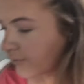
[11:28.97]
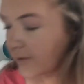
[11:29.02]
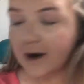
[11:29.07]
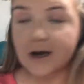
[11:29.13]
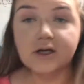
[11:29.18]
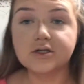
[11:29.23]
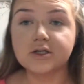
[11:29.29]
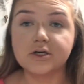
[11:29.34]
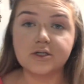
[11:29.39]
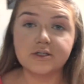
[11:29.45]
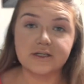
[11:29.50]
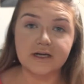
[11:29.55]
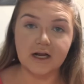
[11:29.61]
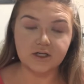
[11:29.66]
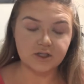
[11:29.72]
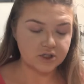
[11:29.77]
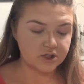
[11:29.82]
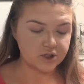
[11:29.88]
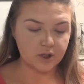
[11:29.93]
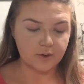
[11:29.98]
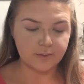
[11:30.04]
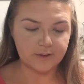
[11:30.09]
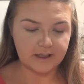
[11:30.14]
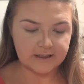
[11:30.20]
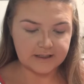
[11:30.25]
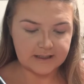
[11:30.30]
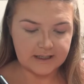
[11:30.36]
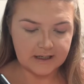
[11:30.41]
Right, so it doesn't actually show
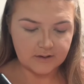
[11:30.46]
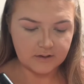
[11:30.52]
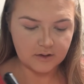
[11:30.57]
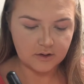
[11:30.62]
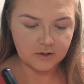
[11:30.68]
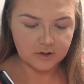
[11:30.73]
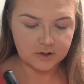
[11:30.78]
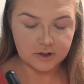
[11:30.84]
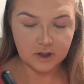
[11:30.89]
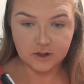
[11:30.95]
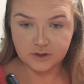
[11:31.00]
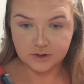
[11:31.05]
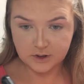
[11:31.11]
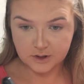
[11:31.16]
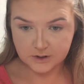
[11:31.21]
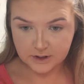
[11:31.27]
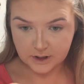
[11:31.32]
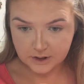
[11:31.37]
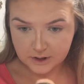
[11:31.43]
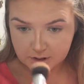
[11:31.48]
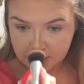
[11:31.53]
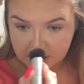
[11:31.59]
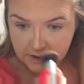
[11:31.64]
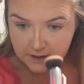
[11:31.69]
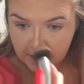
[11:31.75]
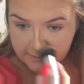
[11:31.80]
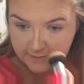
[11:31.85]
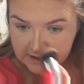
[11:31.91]
blending out the nose contour, so I'll just
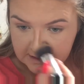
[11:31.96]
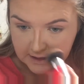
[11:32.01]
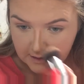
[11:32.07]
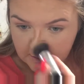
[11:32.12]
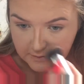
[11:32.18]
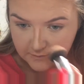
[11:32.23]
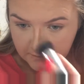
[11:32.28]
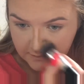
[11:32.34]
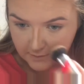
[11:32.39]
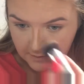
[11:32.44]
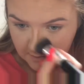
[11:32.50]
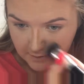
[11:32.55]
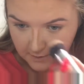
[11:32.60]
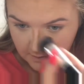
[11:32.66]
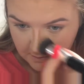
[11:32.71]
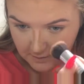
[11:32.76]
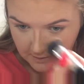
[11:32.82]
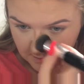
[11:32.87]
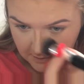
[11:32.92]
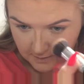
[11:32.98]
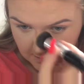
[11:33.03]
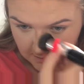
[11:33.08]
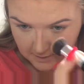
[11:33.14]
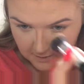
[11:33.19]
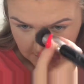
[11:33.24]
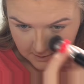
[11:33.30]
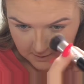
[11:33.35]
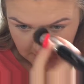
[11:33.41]
do that myself
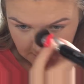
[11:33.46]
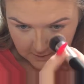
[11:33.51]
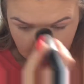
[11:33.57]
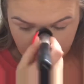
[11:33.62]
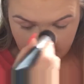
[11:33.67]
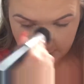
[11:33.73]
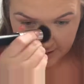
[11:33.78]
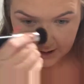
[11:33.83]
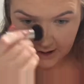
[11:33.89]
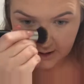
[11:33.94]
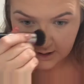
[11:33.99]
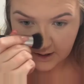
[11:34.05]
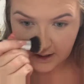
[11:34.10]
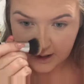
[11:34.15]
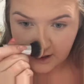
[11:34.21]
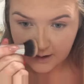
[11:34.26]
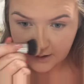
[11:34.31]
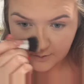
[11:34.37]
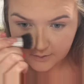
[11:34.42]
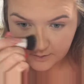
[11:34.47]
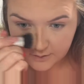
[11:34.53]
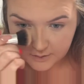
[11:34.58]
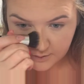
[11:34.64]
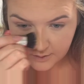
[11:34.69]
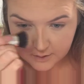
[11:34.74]
and blend that out.